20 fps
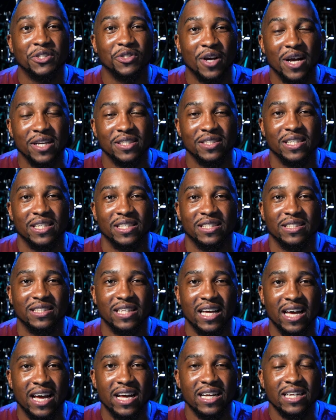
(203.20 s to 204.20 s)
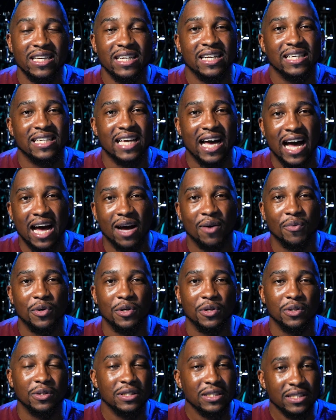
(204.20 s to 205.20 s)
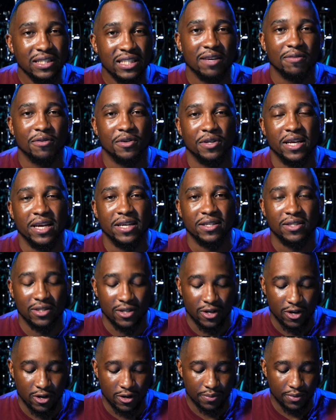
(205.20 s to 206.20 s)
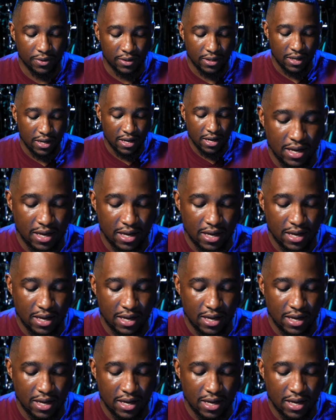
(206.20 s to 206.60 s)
trusting that God will give on his terms.